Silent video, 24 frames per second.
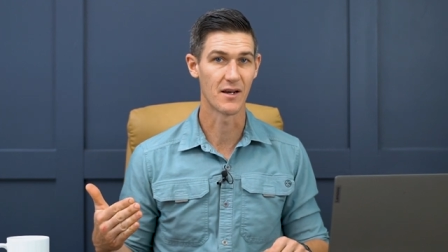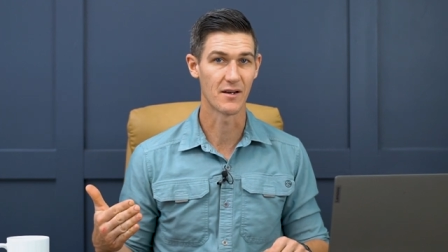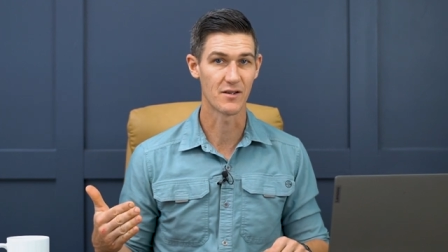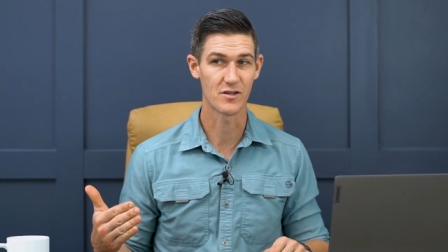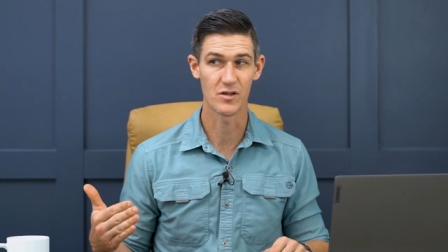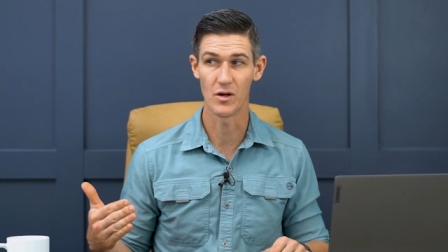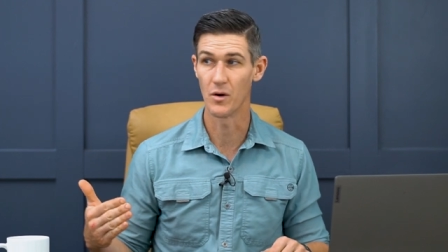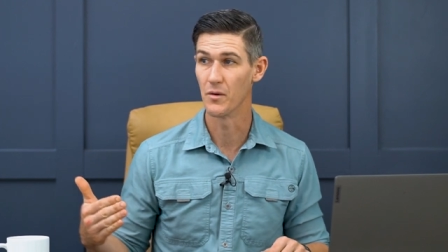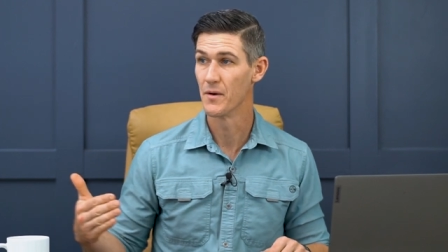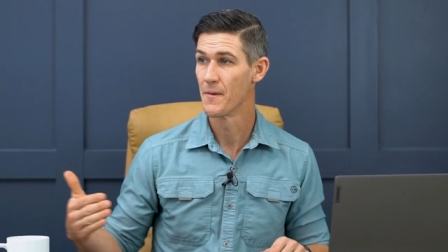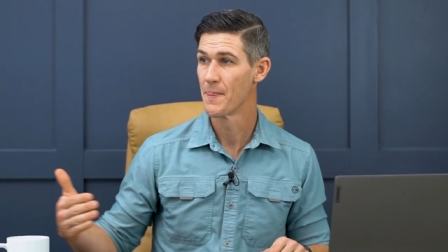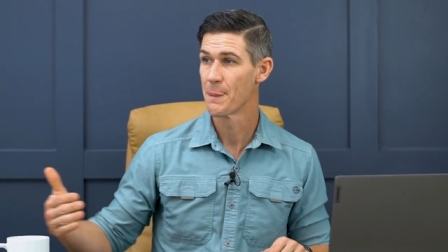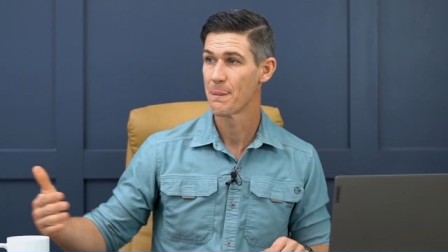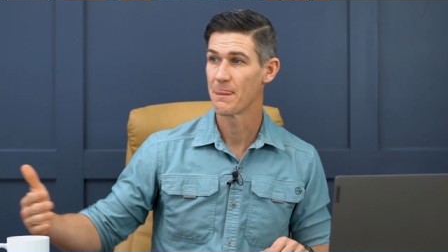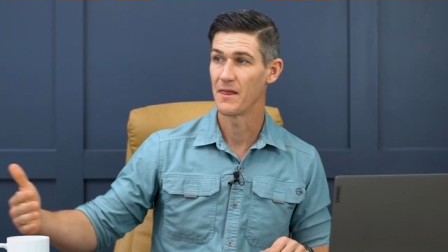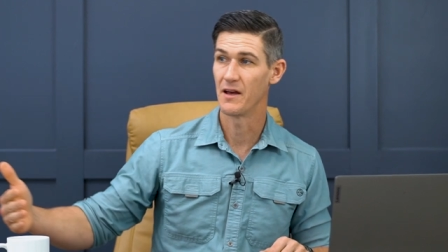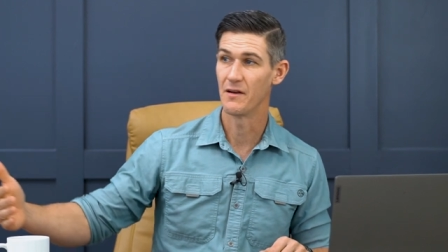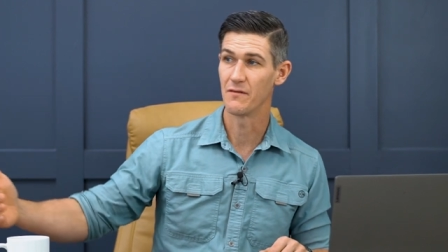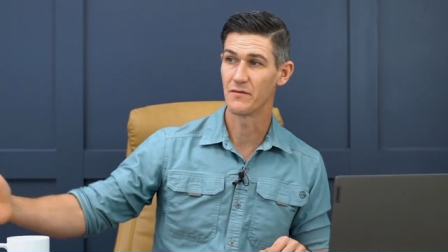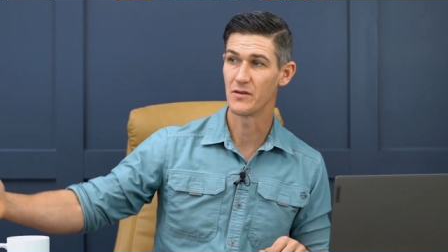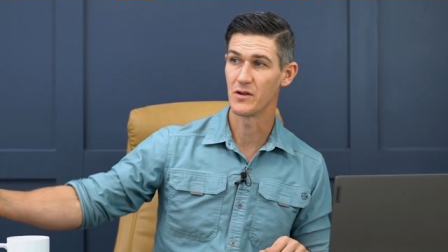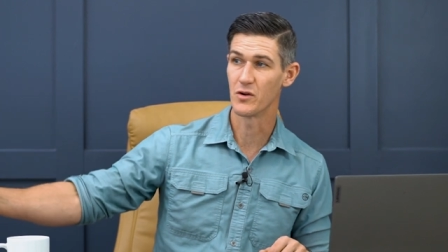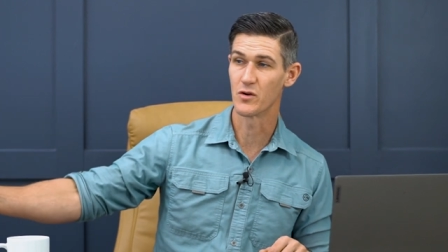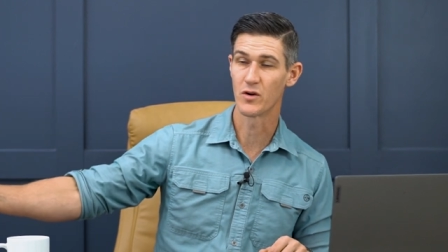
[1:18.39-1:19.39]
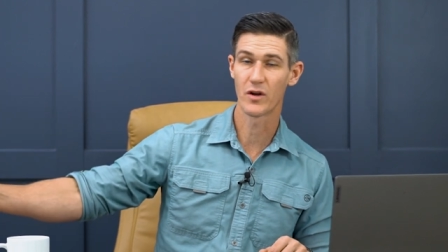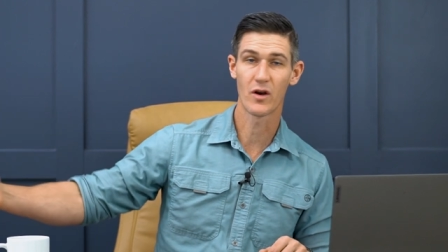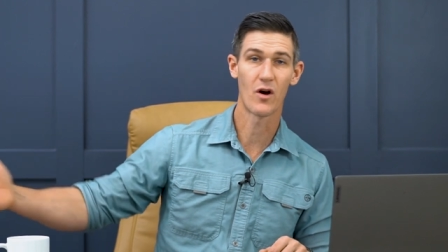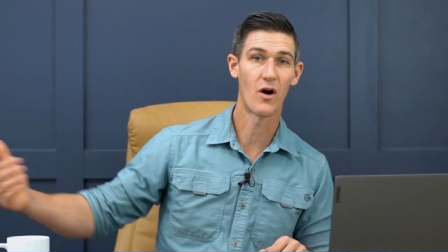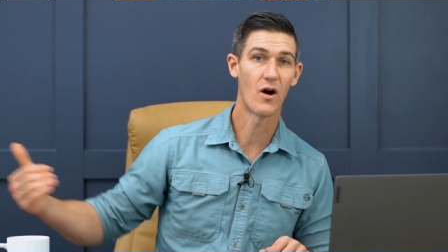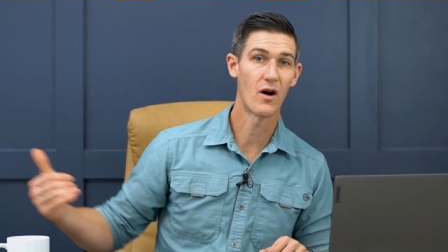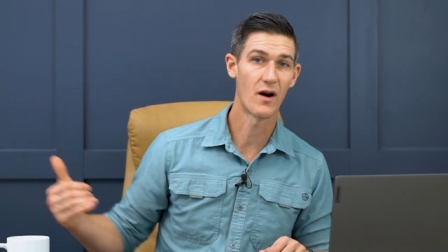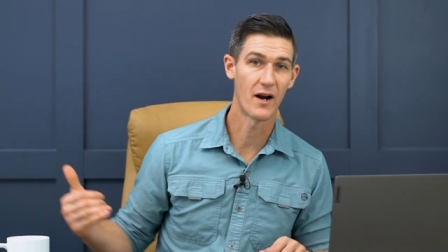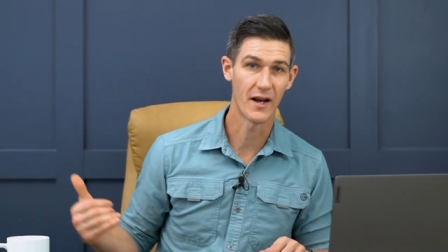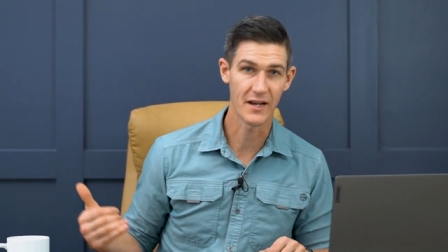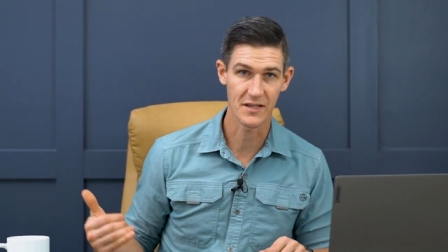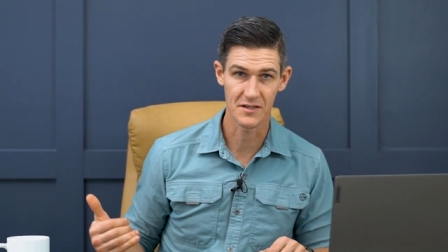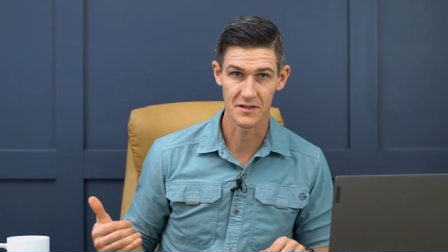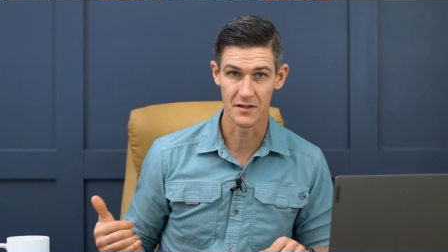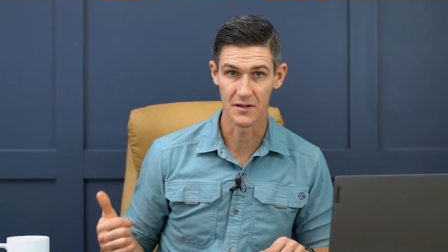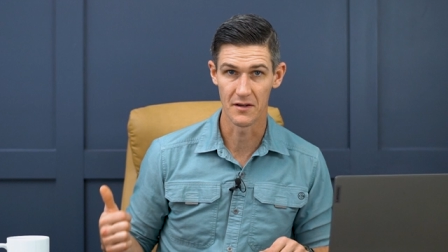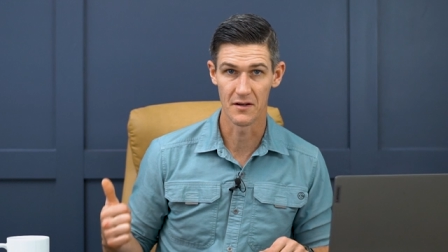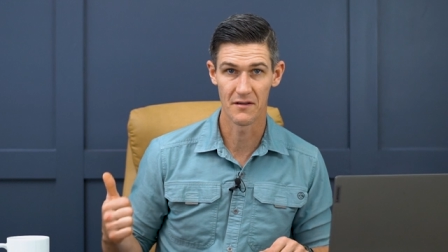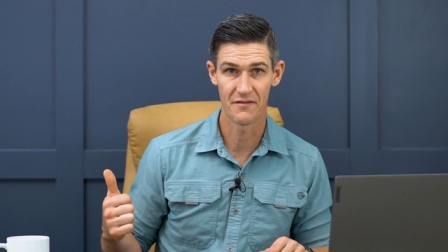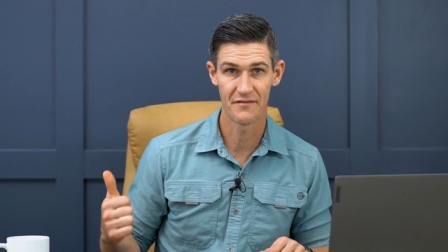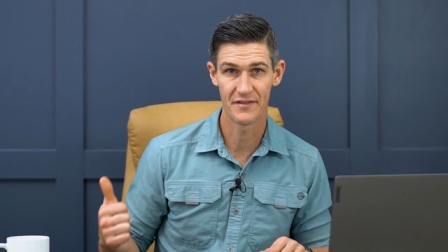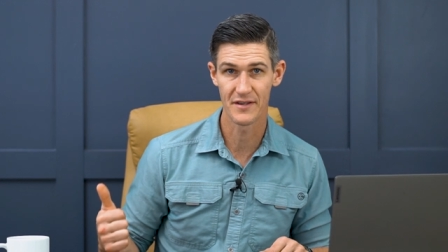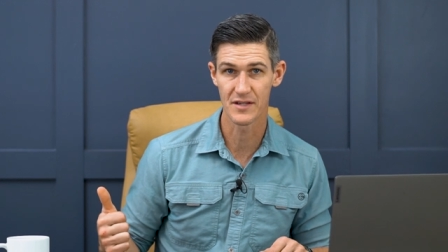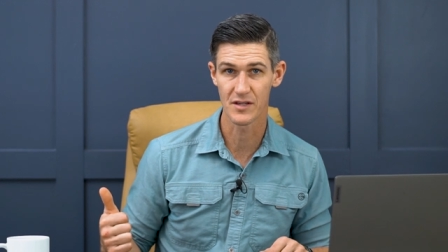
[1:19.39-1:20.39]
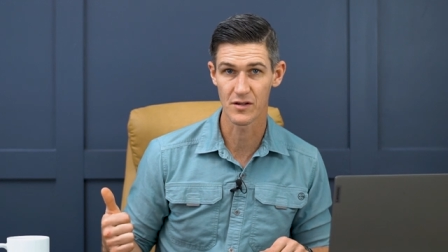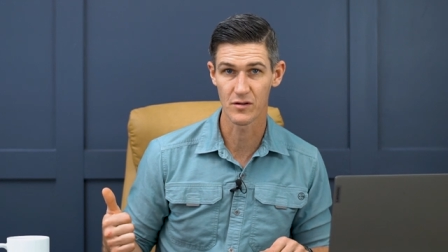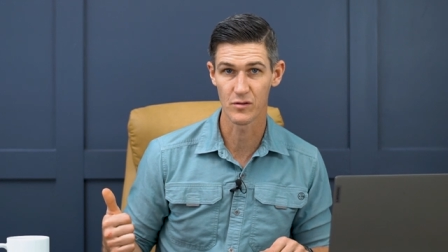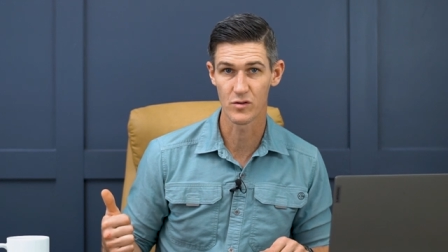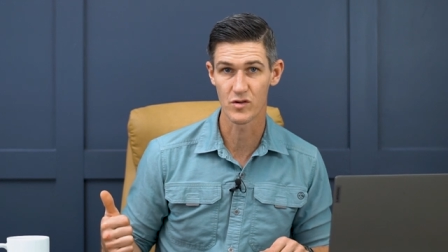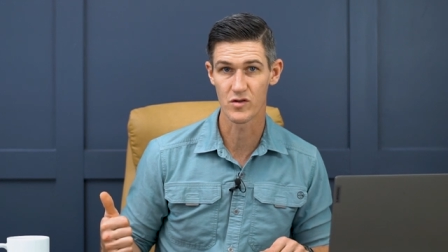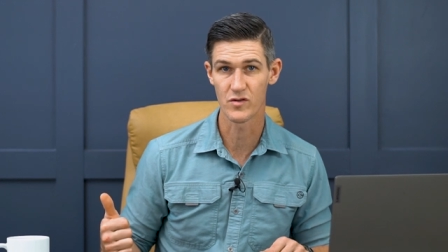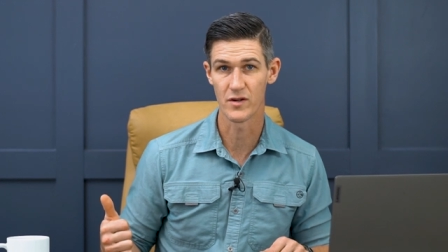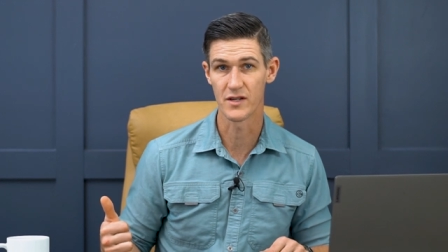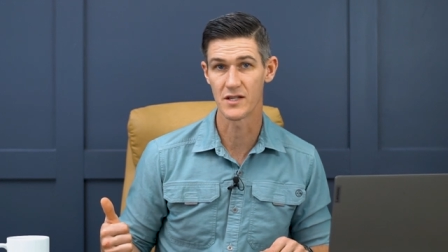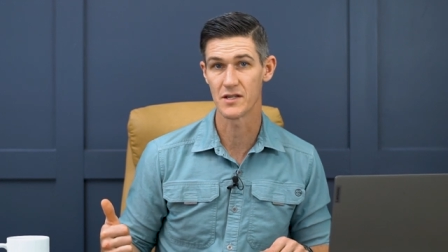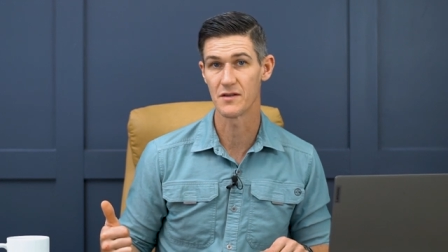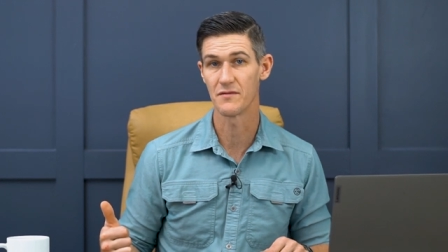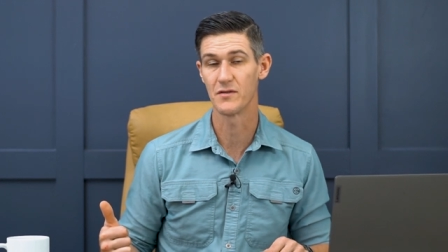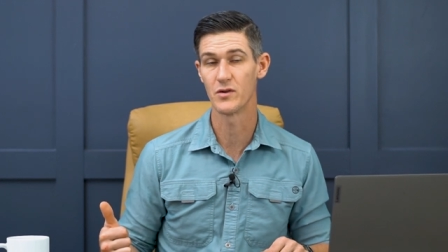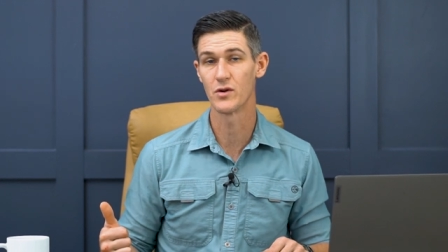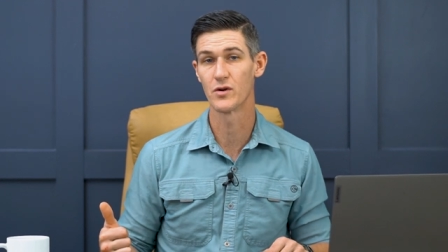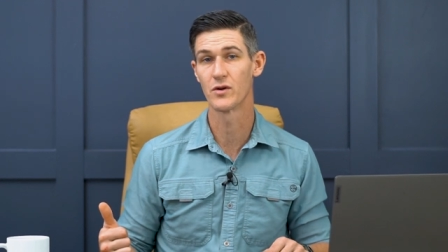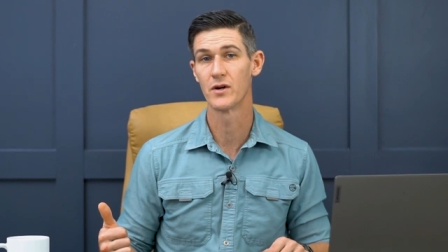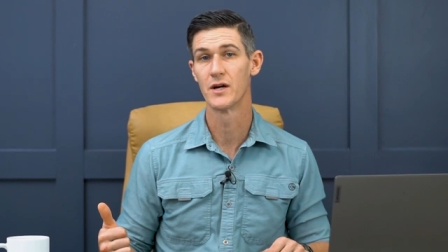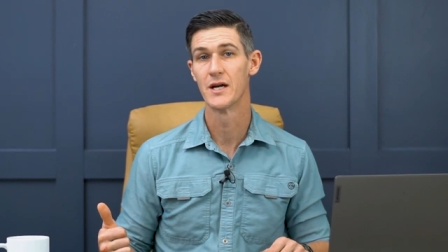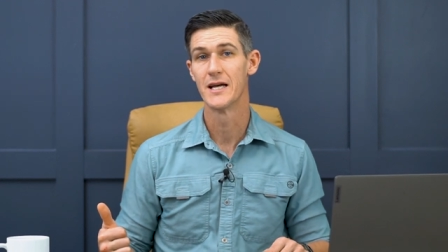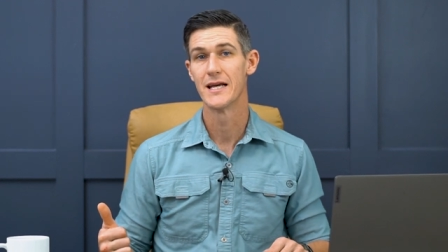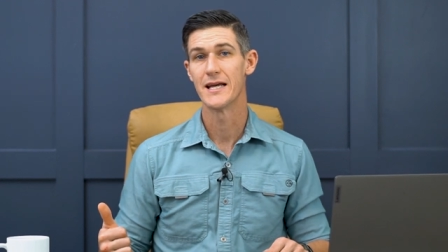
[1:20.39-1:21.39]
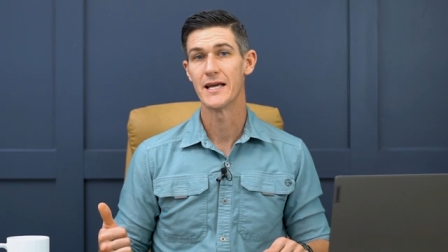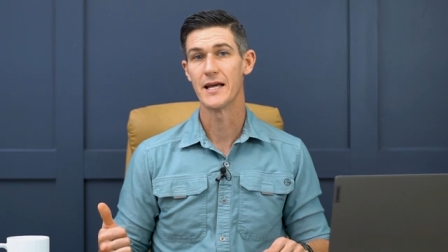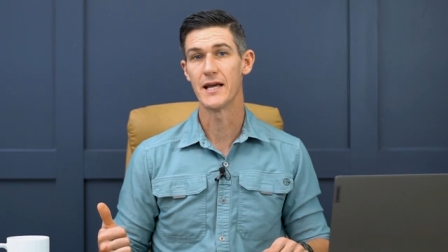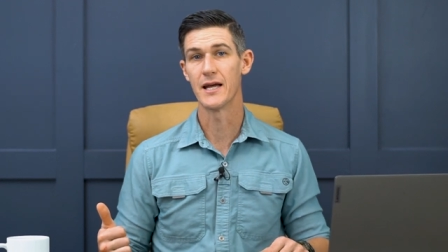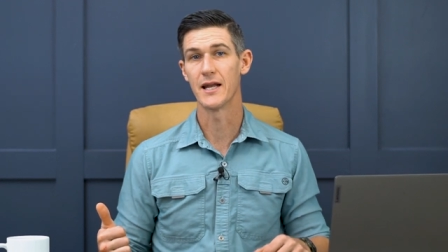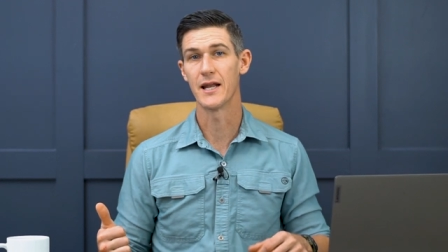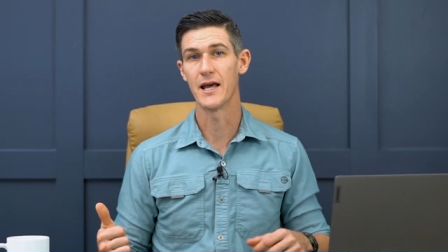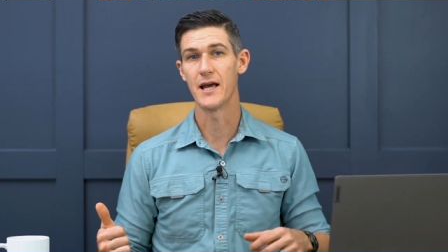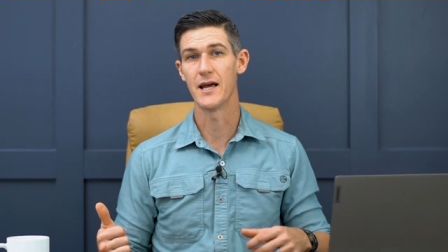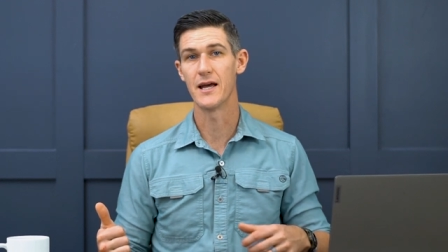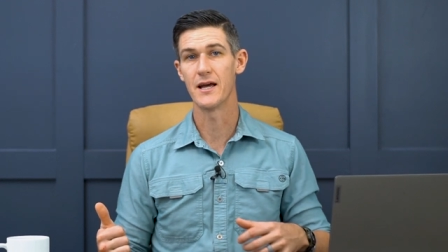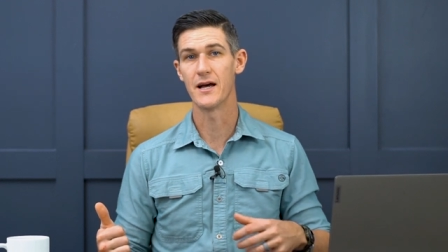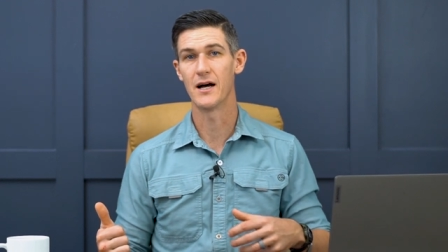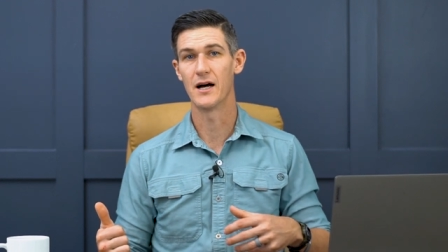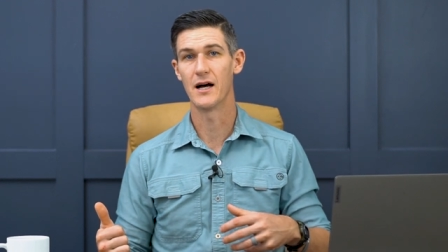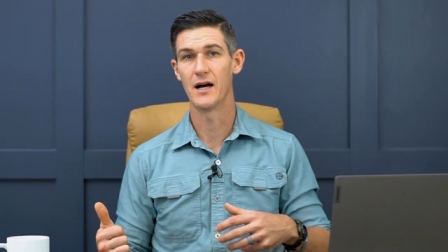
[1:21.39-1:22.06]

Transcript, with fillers: So if you're in a car accident, a physical stress, if you're in a,